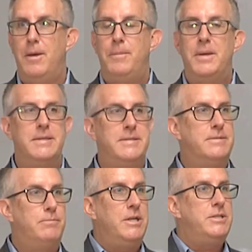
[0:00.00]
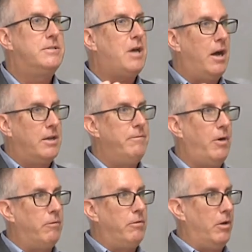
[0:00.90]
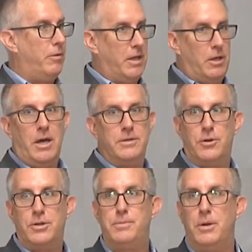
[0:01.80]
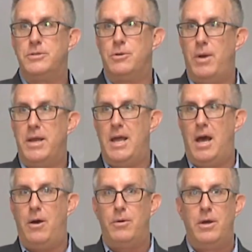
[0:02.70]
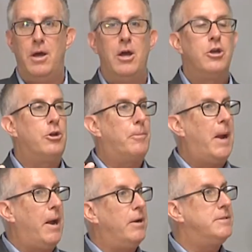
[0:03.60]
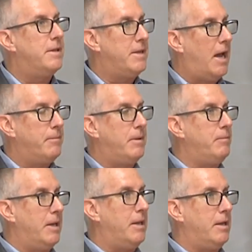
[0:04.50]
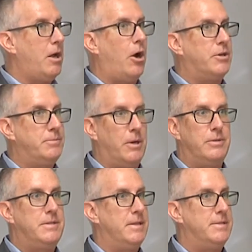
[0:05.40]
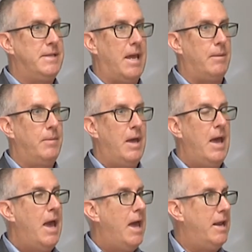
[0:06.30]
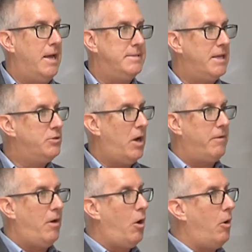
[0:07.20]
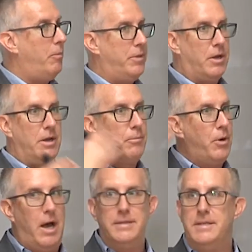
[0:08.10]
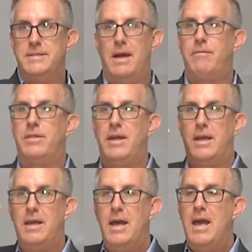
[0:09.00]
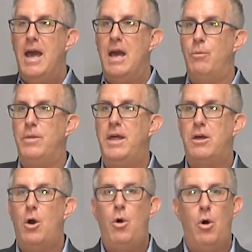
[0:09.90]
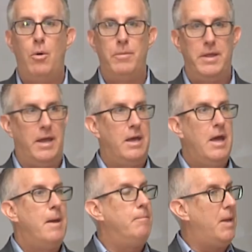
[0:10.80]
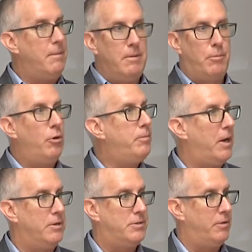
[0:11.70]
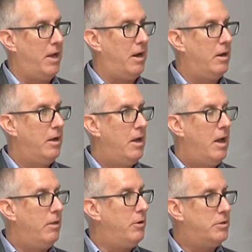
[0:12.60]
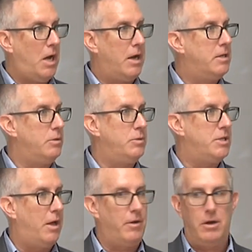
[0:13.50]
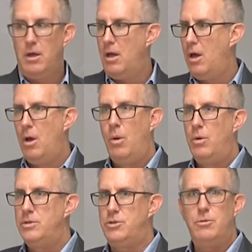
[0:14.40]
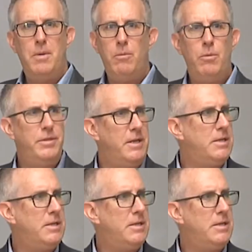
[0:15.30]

Because as much as cognitive overload that you guys are experiencing right now, your parents at the IEP meeting are experiencing the same. And as they drive home, they're going to process everything. And when they go home and maybe both parents are there and they're talking to each other, do you remember what they